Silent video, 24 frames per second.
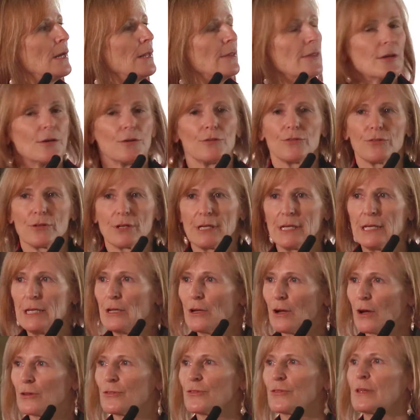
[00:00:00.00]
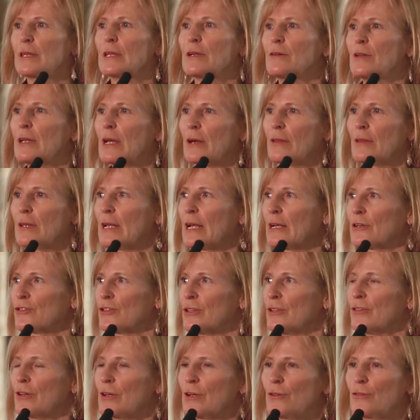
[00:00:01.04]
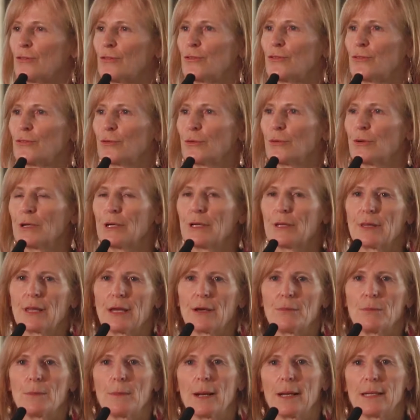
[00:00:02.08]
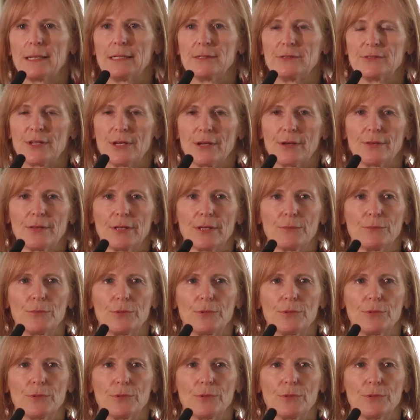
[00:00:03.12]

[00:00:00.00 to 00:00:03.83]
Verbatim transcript: There's a kiosk there now that actually tells the story of that mining town that